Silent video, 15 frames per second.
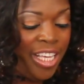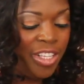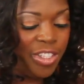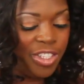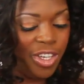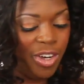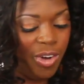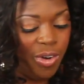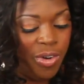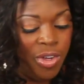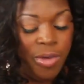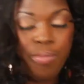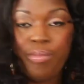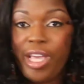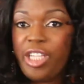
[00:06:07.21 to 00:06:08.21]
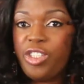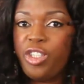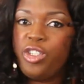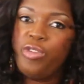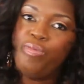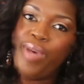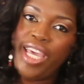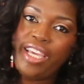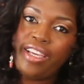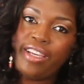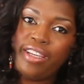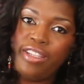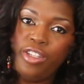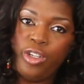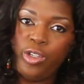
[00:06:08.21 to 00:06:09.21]
So make sure you
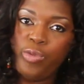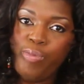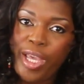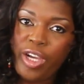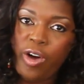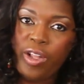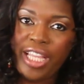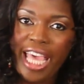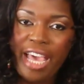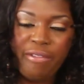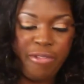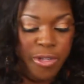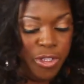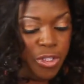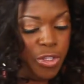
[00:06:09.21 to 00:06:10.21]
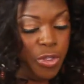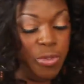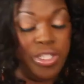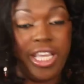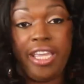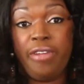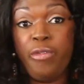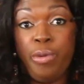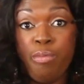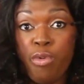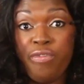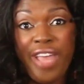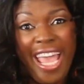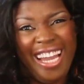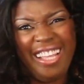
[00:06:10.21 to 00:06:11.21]
make all the efforts to
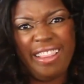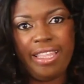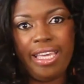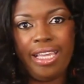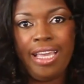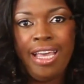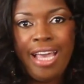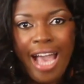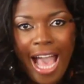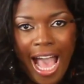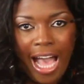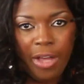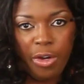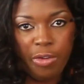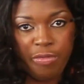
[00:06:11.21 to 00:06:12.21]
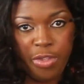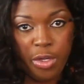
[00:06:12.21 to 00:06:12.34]
remove anything out of